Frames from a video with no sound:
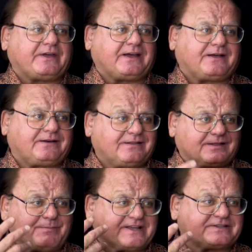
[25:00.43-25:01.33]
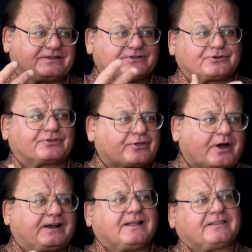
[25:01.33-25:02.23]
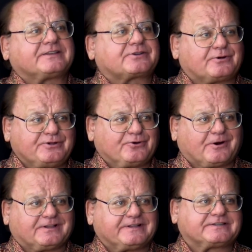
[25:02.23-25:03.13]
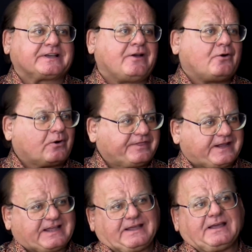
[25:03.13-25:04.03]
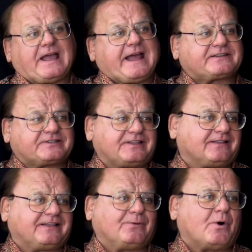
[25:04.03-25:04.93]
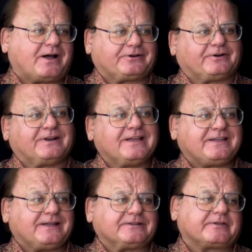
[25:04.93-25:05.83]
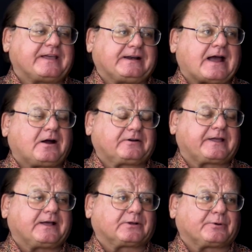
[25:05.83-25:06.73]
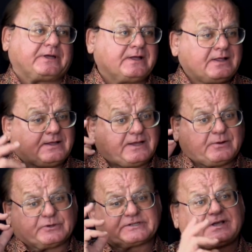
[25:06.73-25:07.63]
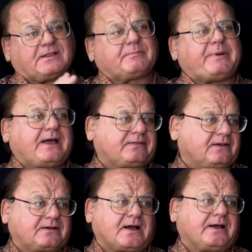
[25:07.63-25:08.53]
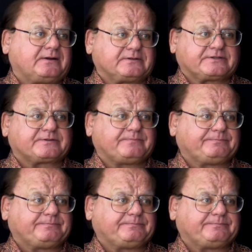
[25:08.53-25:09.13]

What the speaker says: had the message or thought, let's go to New Orleans, or that he accidentally wandered into that art gallery. It was telepathic guidance.